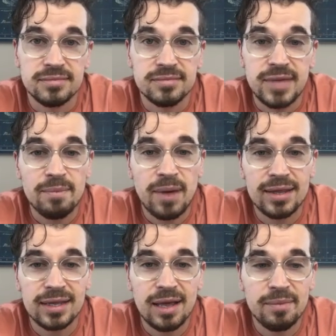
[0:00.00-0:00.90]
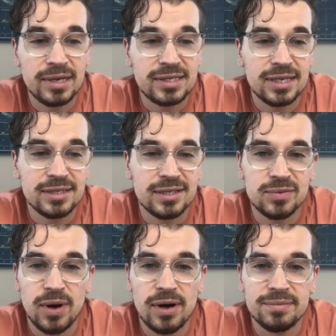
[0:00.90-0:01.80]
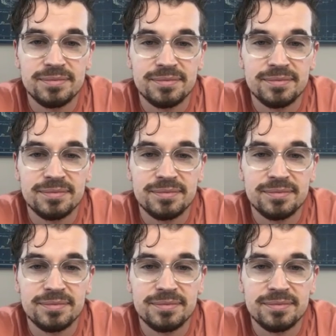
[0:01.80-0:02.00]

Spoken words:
I think that makes sense as well.